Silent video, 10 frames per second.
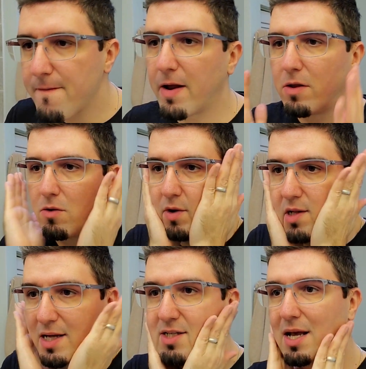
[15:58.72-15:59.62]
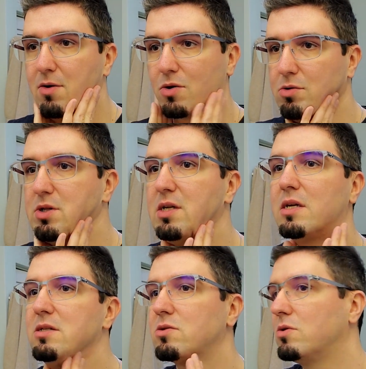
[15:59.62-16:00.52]
And you realize how good it
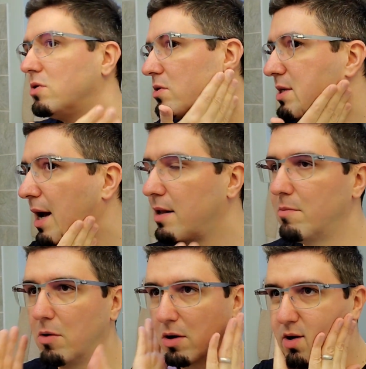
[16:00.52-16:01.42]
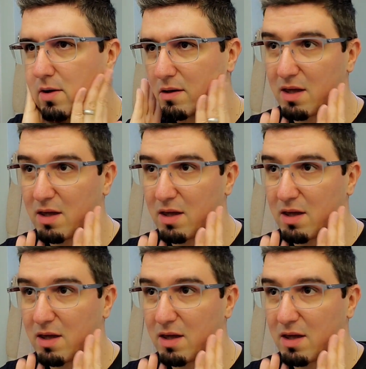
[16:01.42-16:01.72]
is to use alum block.